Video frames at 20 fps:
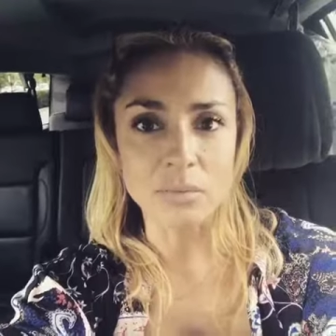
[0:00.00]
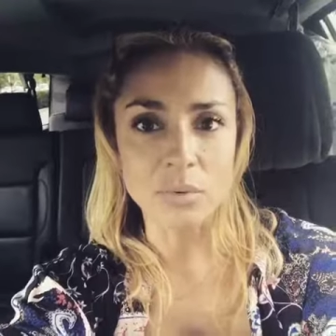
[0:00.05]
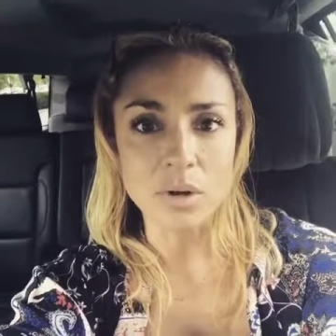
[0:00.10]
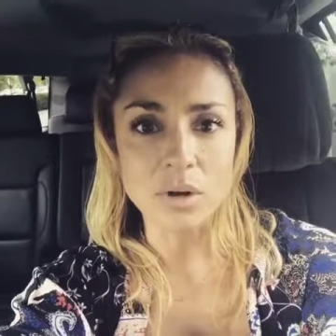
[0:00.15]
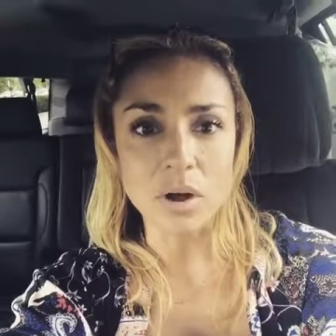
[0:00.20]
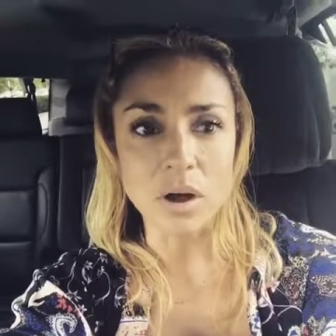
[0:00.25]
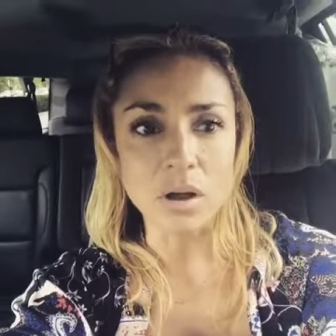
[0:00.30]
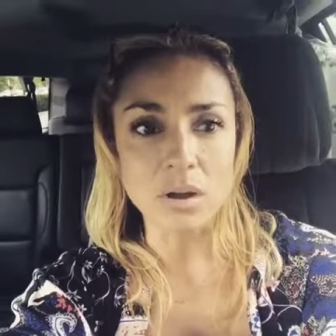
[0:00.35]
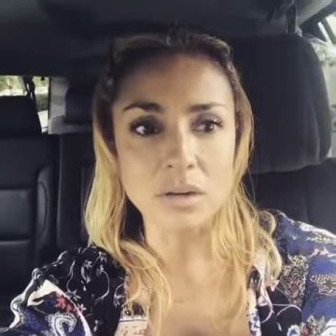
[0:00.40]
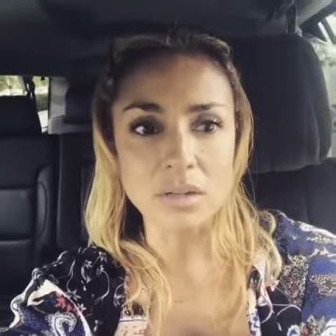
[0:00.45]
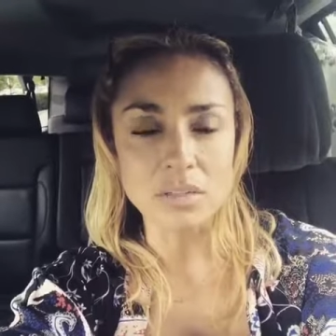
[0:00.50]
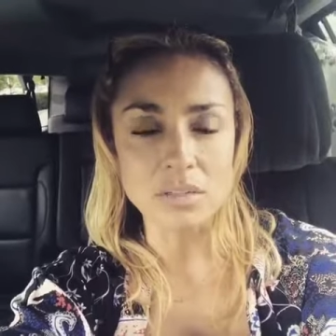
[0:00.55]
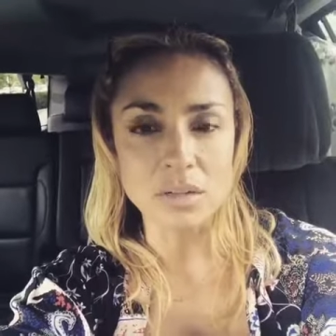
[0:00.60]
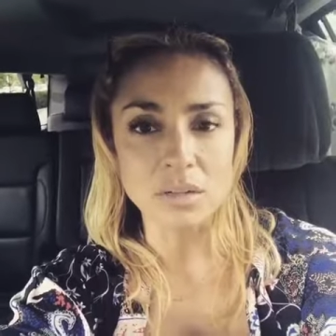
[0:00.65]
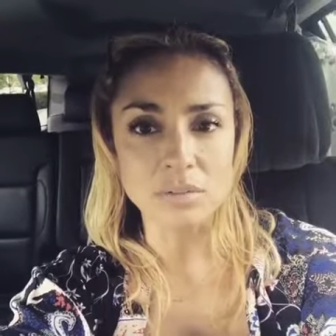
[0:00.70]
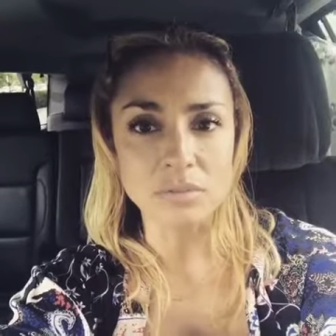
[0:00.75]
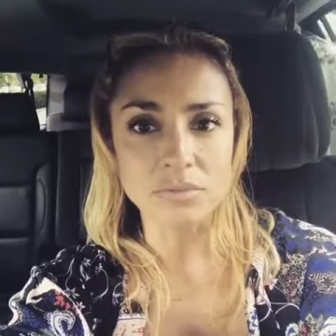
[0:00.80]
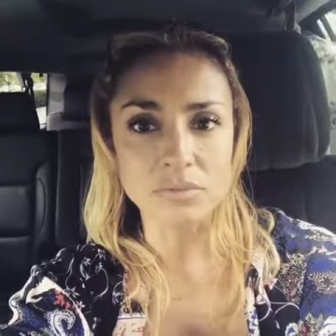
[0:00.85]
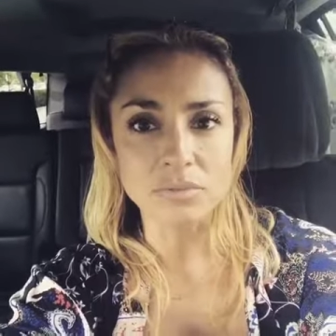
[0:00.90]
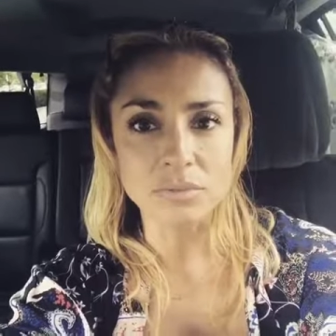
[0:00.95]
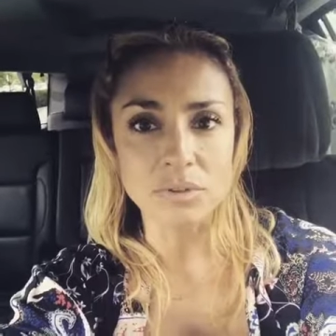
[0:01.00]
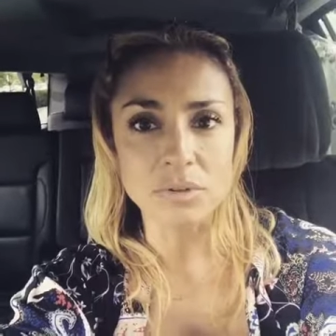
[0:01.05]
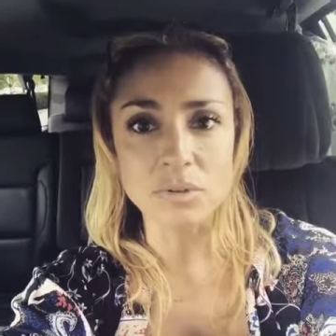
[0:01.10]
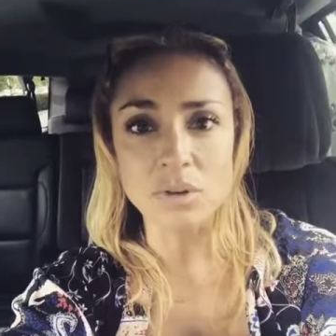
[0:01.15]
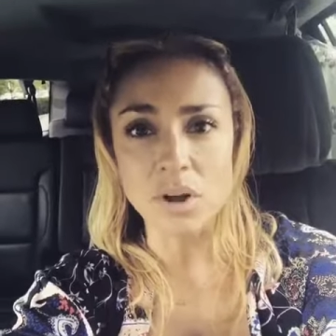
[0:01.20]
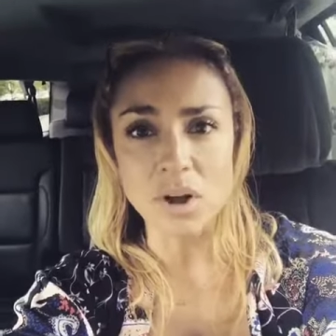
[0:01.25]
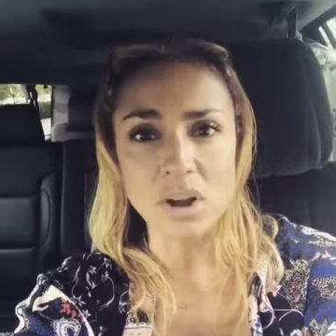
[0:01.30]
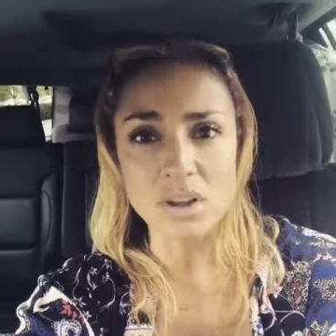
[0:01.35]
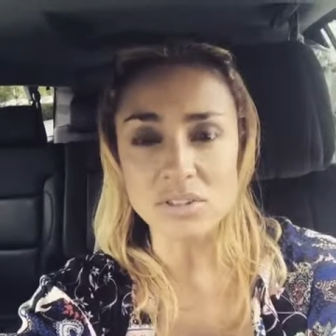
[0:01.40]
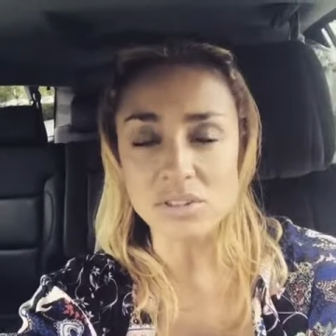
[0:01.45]
regardless of
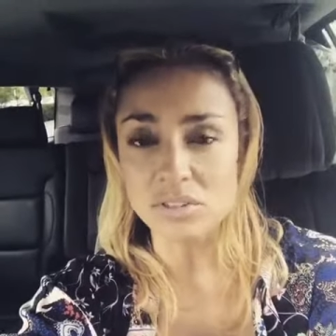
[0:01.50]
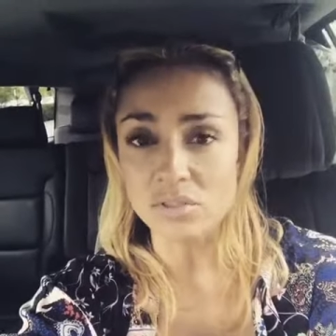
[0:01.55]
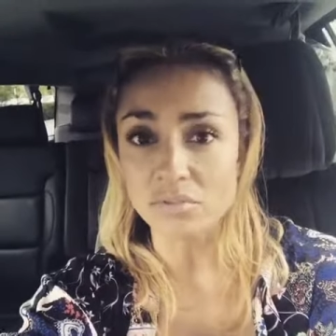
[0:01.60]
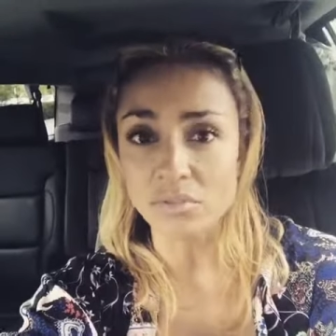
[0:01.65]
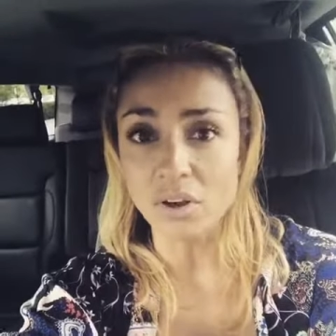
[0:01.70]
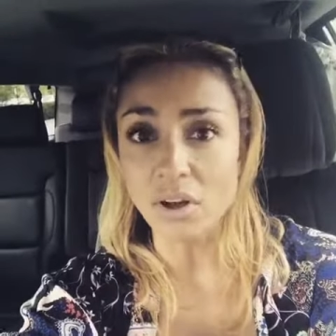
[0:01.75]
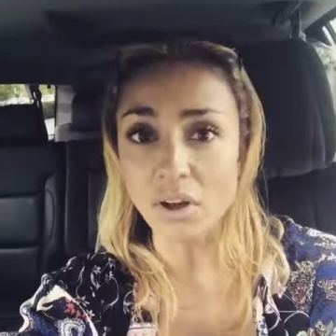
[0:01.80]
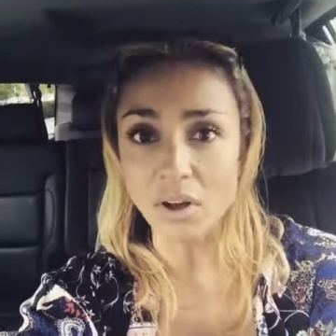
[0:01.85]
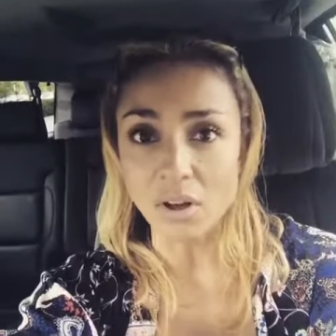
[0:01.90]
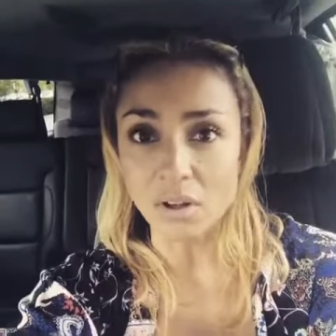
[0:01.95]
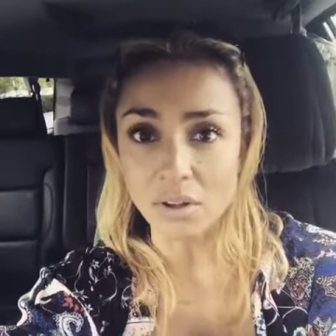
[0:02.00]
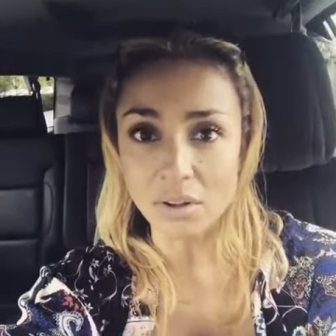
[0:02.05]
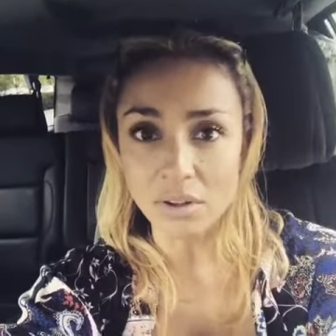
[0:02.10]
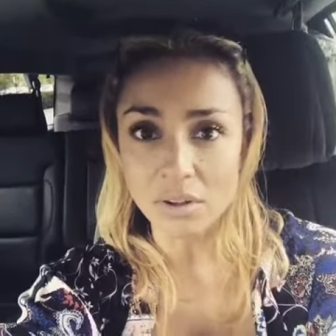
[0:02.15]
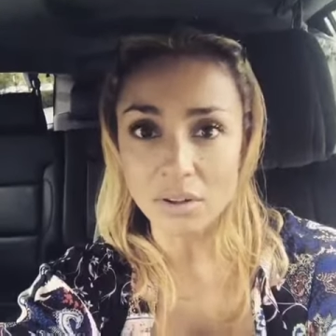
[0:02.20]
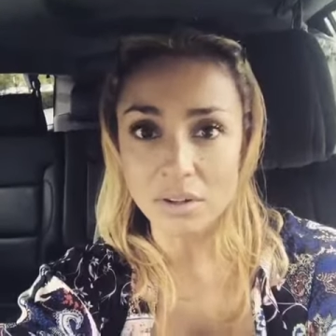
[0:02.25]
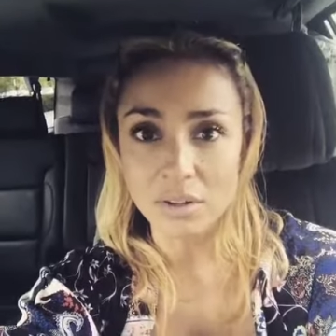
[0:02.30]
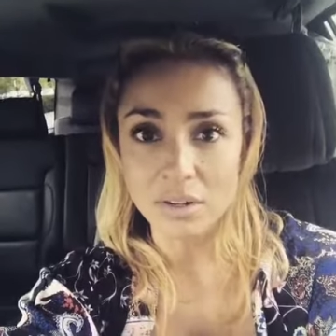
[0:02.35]
who caused the fall.